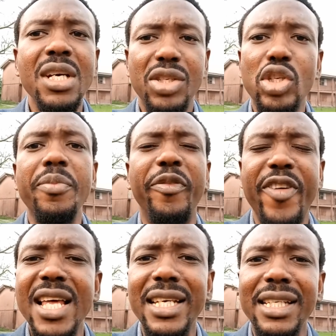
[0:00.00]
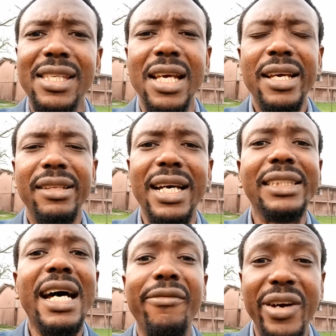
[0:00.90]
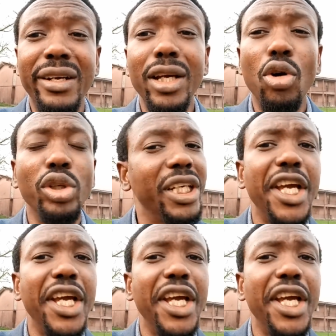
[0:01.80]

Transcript: some feathers that are very old,